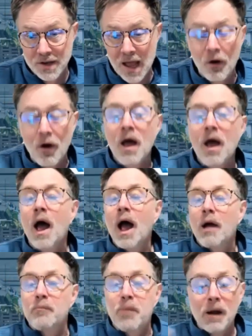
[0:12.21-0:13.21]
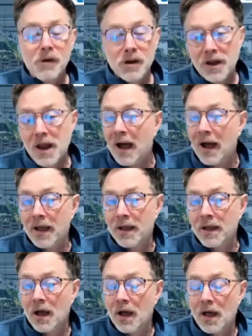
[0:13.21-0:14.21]
Now, Barbara and
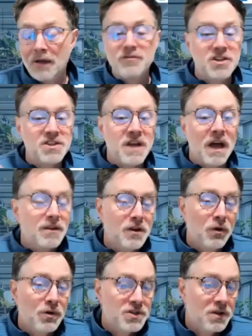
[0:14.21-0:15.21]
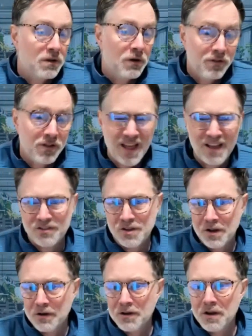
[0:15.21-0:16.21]
I have just gotten to know each other over the last
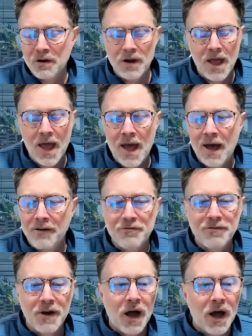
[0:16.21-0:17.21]
year and a half.